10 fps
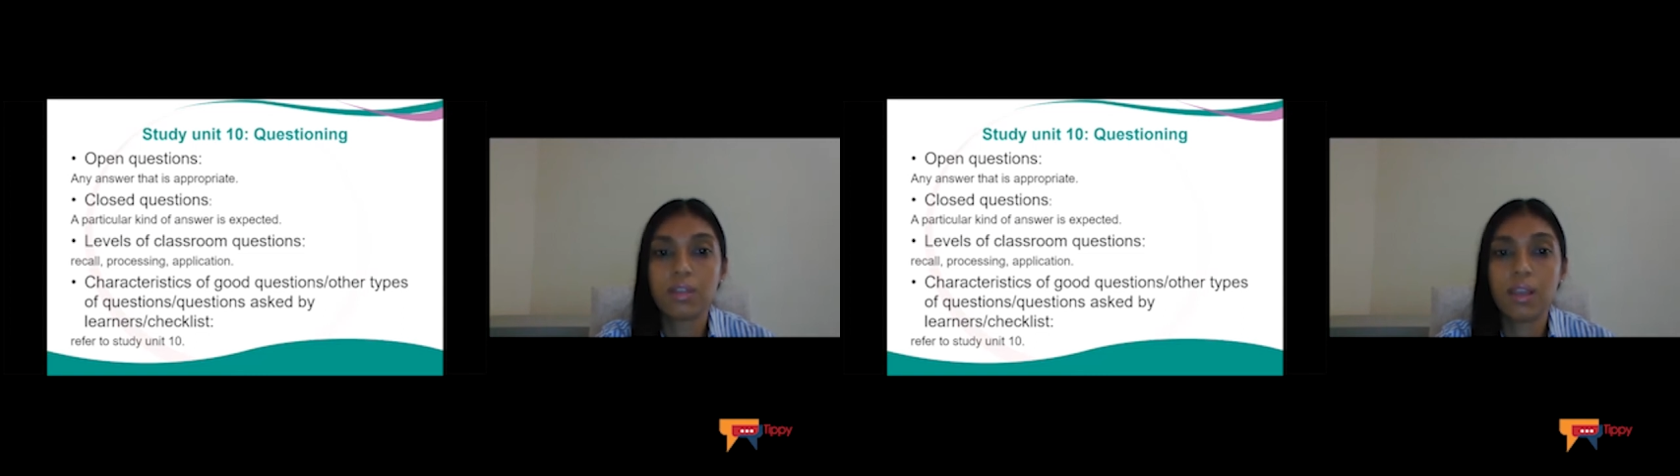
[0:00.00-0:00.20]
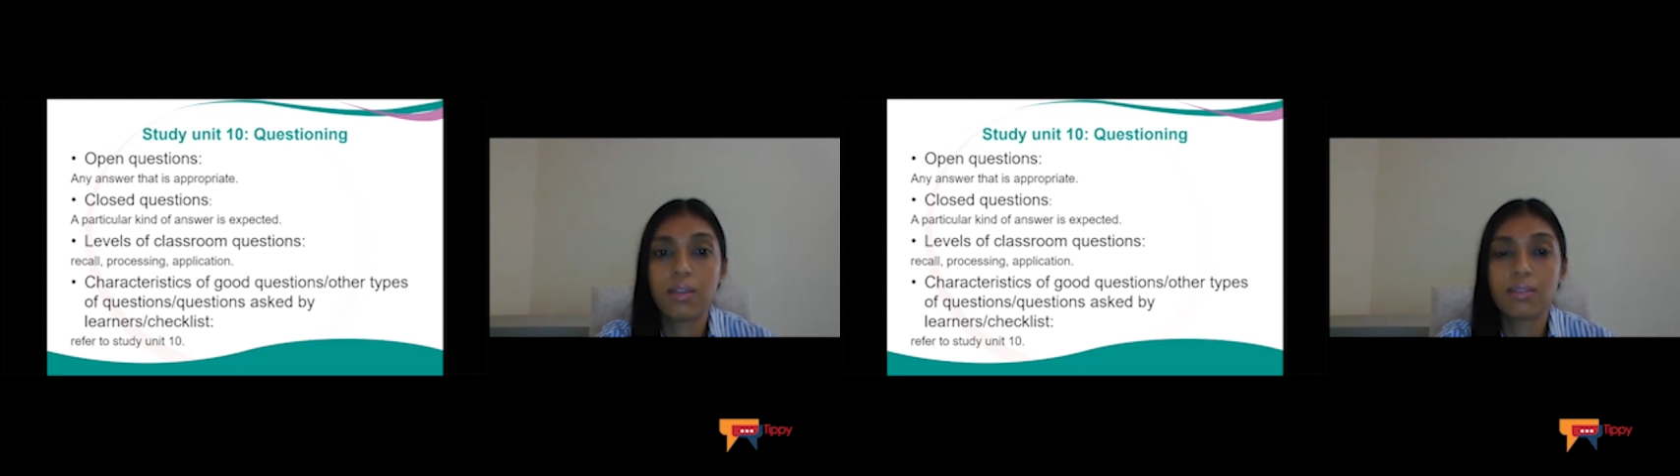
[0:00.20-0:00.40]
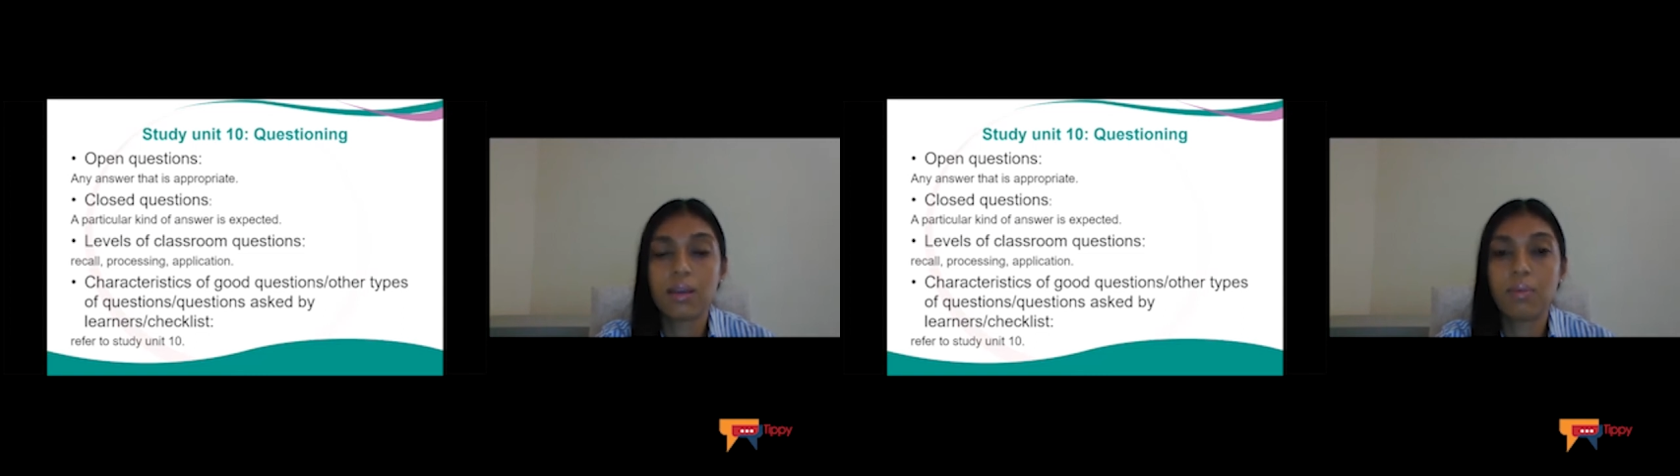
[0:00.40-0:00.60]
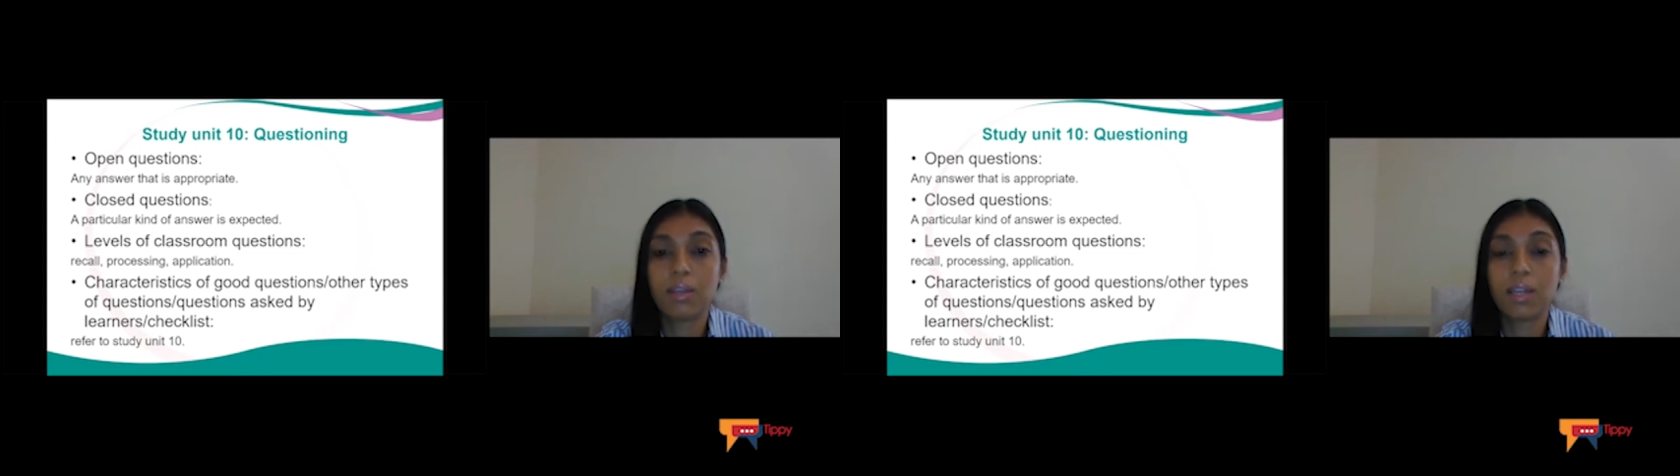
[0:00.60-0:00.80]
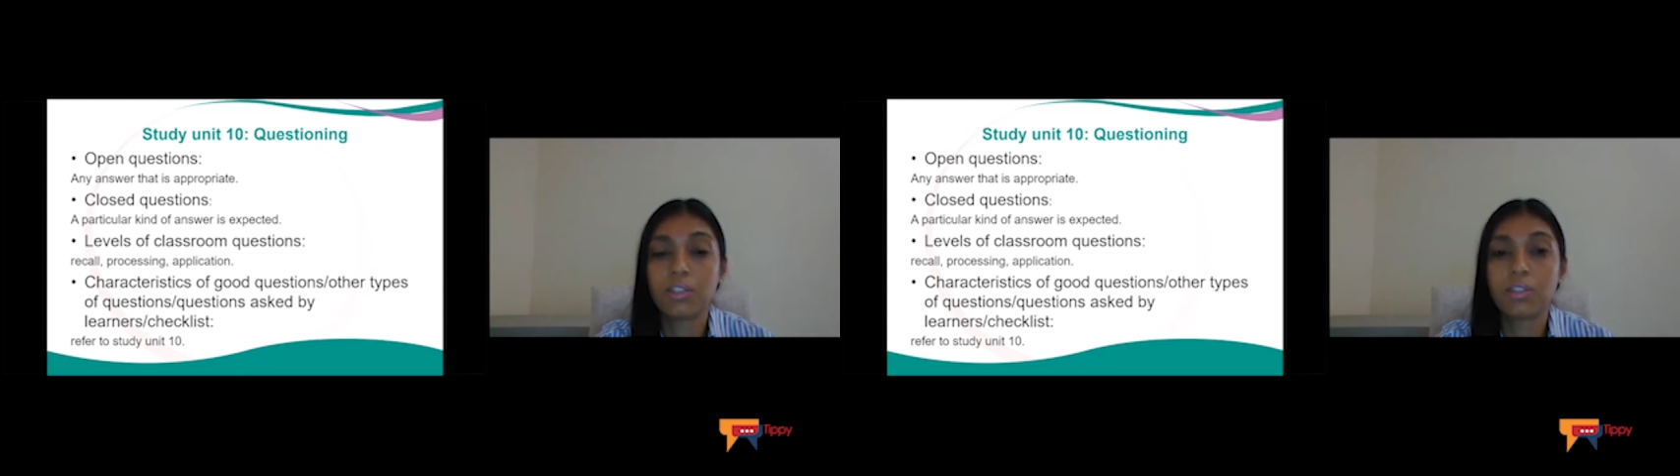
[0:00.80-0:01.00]
and
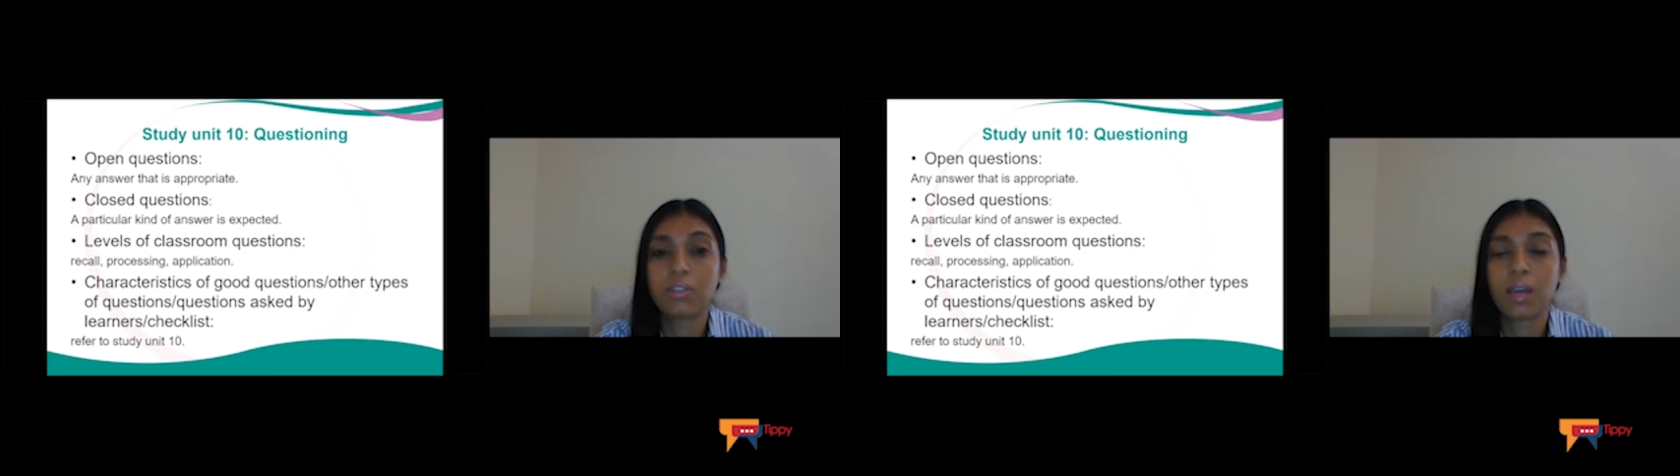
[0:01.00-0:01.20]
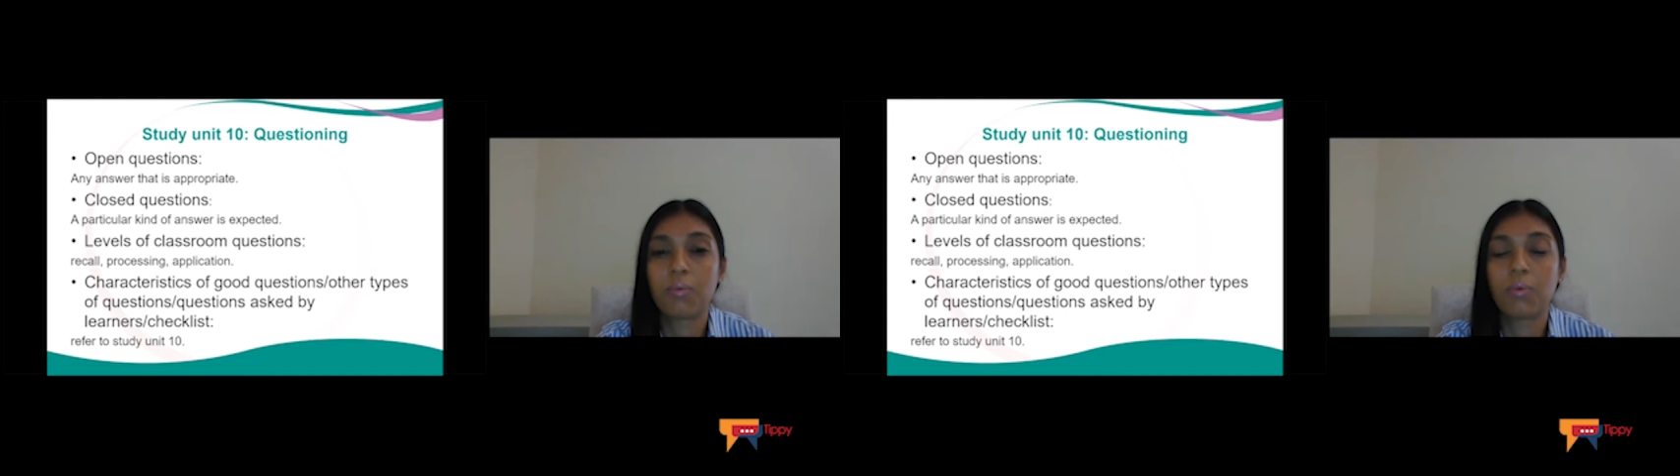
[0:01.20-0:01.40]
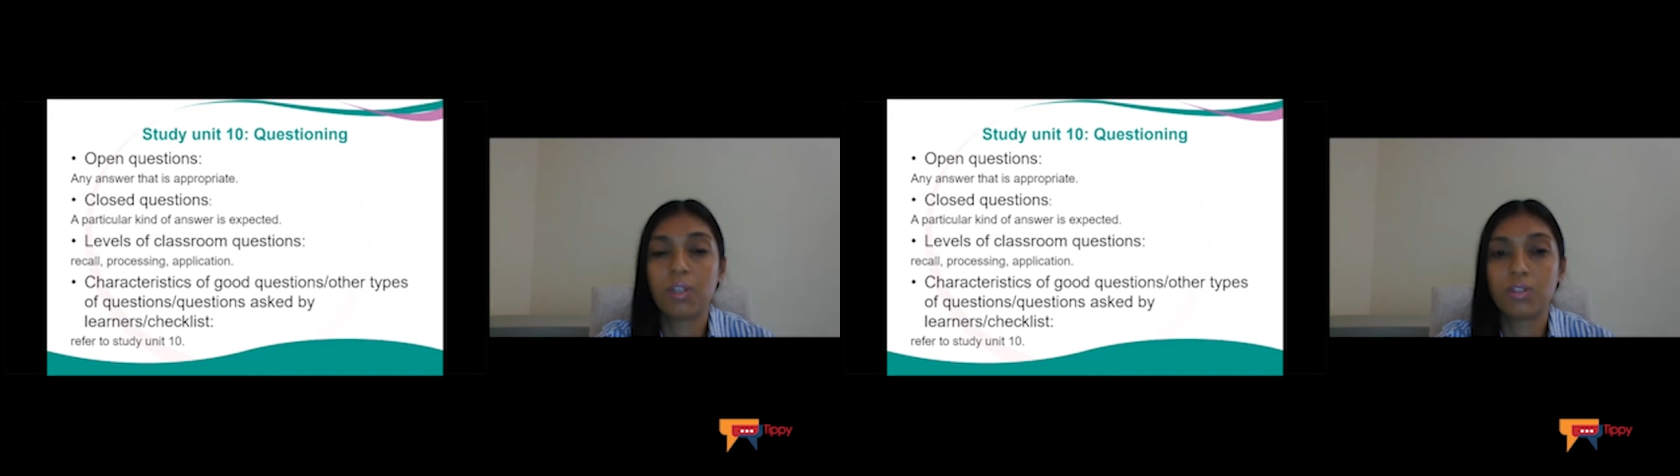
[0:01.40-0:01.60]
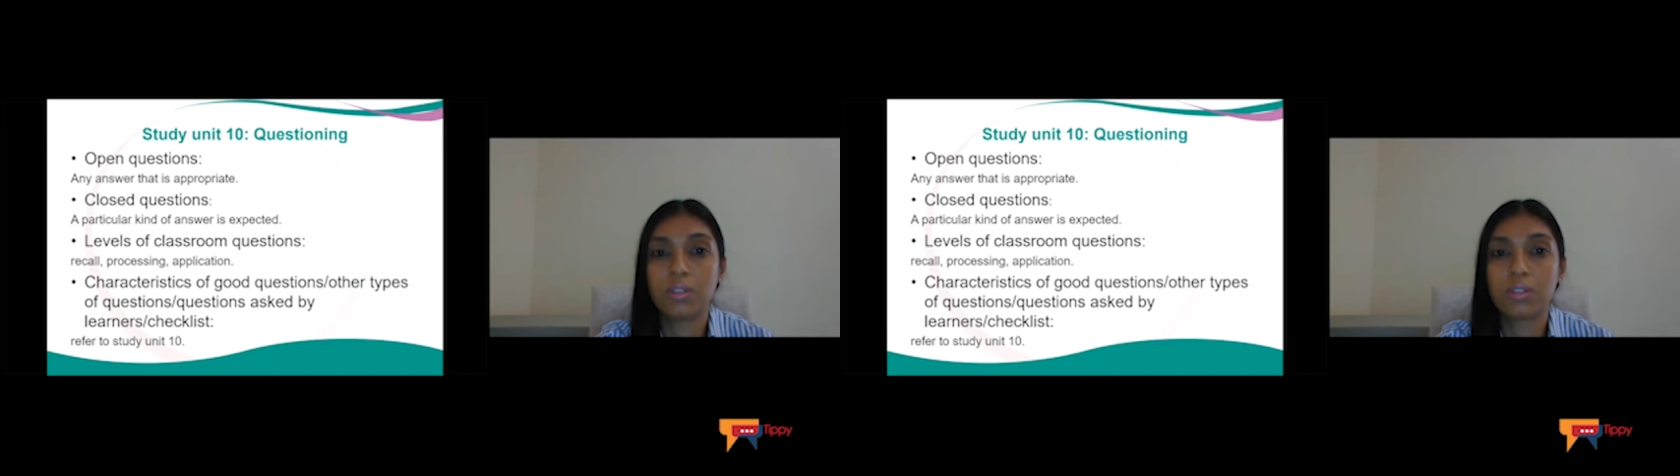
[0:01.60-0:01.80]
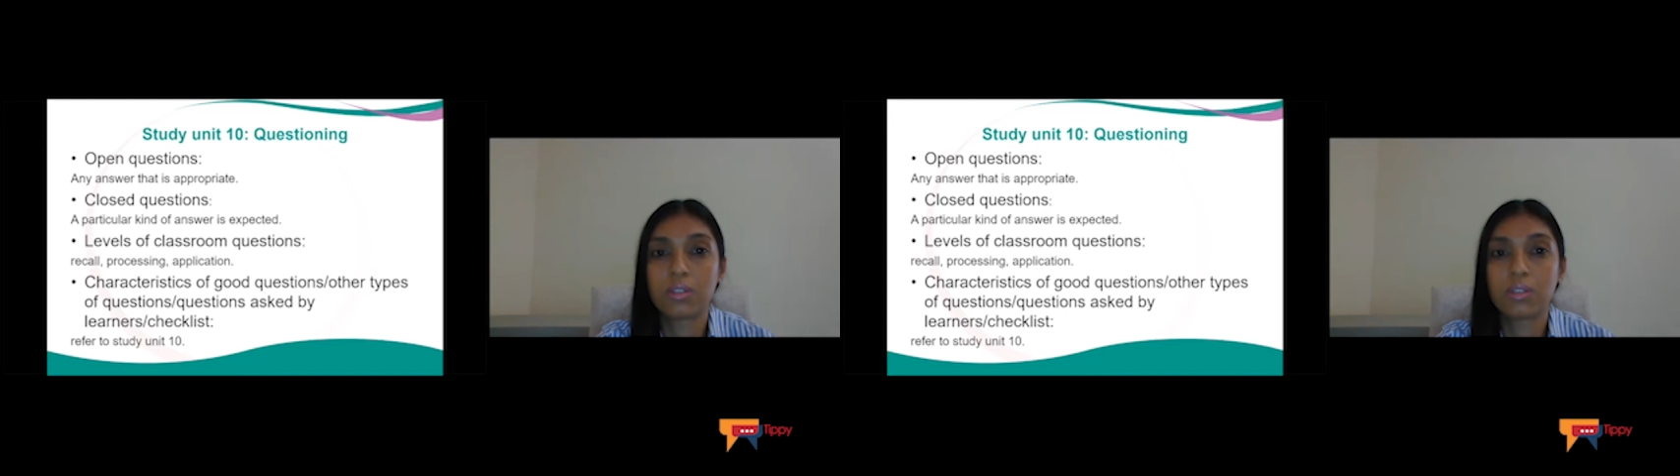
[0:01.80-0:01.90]
application type questions.